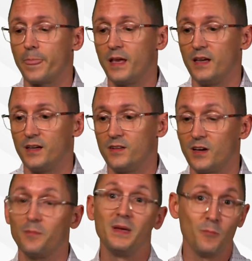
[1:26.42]
and
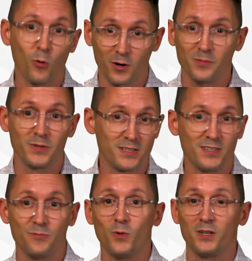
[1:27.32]
many more.
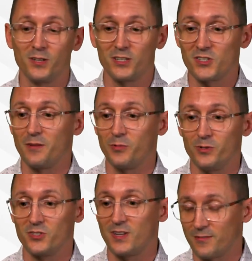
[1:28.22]
One good
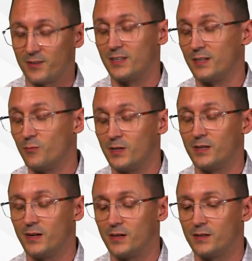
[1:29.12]
example is definitely what
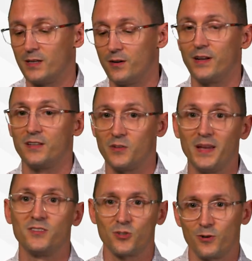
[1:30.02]
the internet
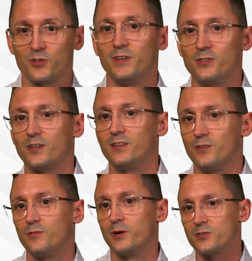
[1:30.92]
domain search feature can do
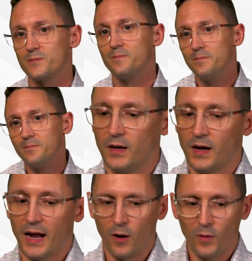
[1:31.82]
for
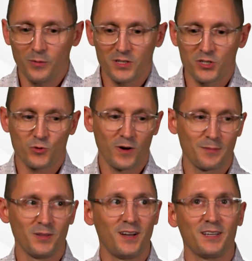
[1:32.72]
us. How I would
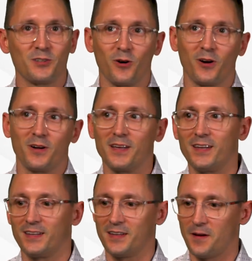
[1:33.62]
describe Liongard,
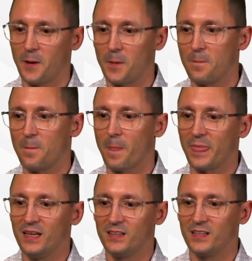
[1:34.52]

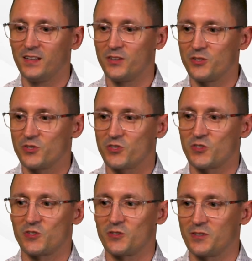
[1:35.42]
it
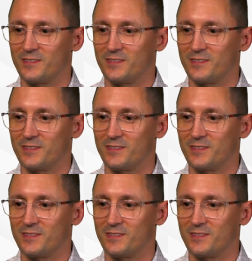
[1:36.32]
is